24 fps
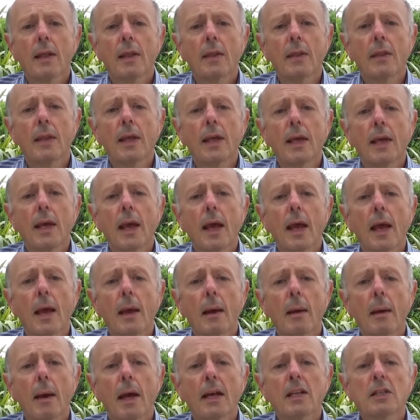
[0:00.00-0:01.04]
the
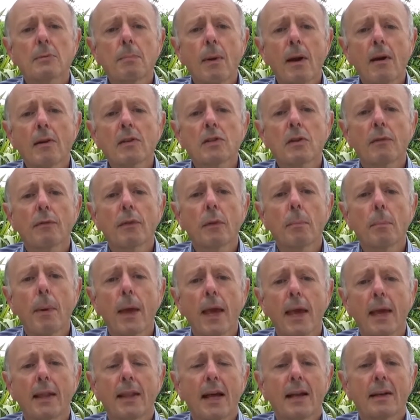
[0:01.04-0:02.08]
experience of the
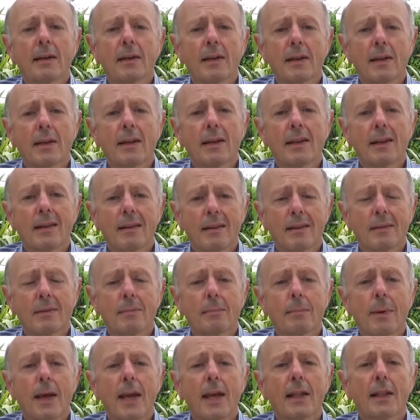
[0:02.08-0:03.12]
pain, that
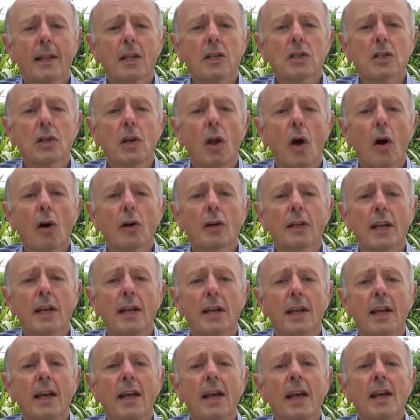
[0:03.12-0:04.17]
pain that's locked
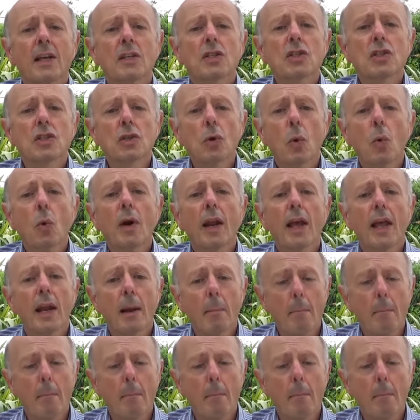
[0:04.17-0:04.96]
in, stored in a